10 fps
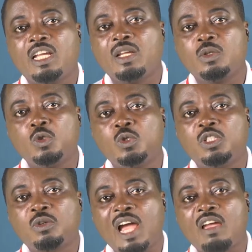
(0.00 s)
you
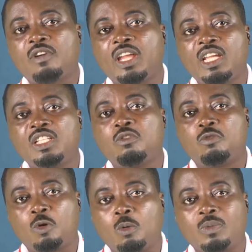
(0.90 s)
derive energy
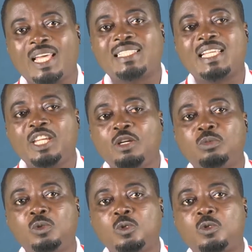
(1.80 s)
from, that
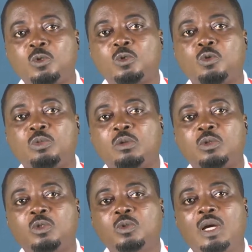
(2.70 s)
enables you to be able
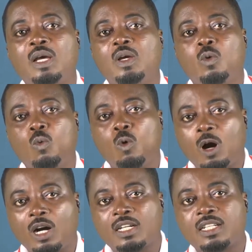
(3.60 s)
to
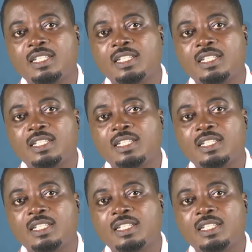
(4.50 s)
walk,